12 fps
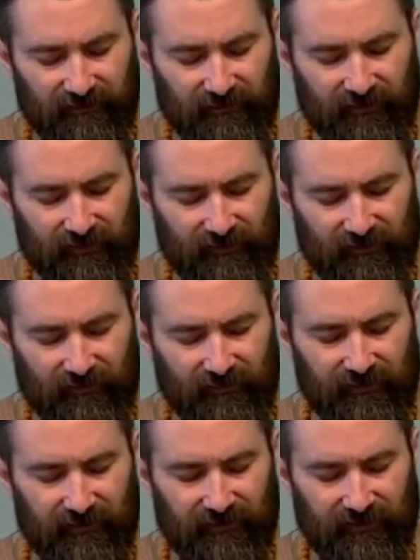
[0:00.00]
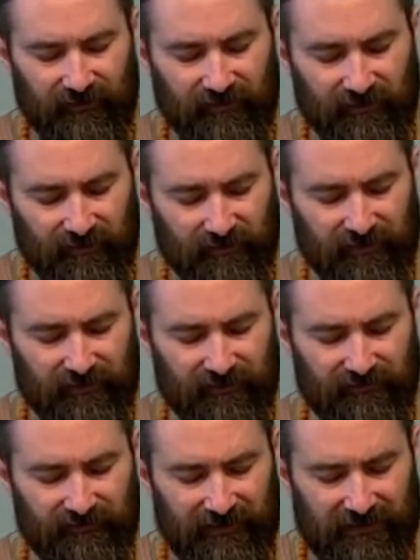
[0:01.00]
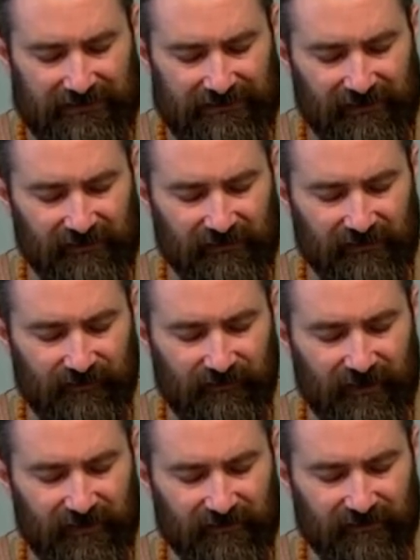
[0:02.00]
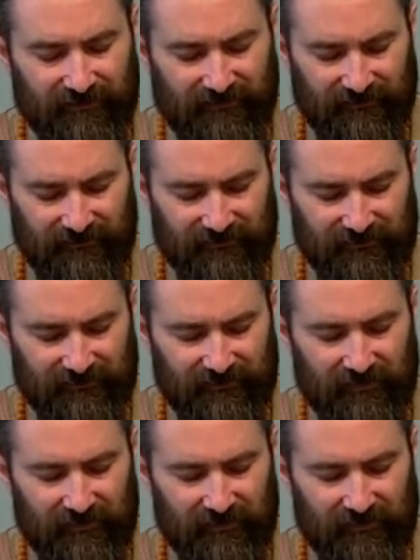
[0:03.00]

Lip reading: with all their intuitive, innate capacities,